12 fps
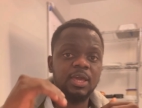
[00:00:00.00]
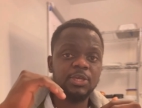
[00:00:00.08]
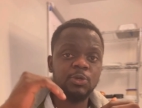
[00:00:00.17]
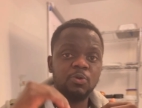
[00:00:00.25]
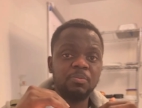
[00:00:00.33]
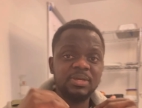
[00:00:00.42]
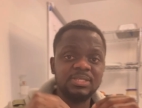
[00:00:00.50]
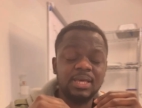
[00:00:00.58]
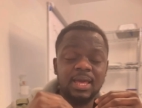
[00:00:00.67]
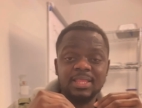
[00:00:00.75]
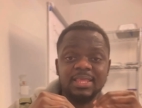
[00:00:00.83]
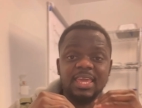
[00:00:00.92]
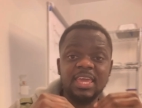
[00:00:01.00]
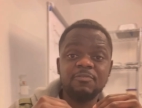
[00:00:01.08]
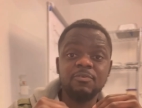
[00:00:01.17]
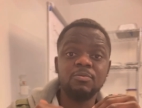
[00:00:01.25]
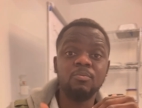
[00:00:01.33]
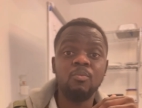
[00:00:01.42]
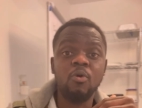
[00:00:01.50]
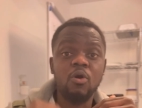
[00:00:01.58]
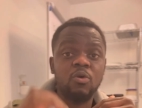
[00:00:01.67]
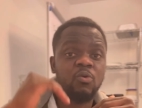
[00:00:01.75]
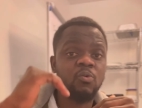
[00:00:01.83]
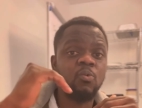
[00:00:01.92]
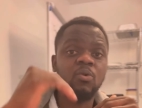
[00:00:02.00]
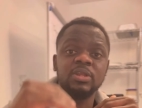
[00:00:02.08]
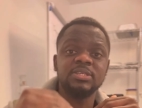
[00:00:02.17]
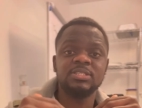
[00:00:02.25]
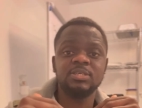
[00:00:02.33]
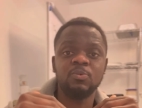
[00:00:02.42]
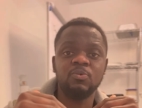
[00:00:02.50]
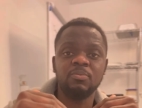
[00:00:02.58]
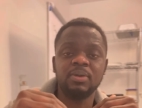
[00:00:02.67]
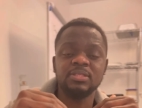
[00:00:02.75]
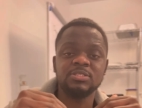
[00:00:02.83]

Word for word: you will meet an even more quality woman,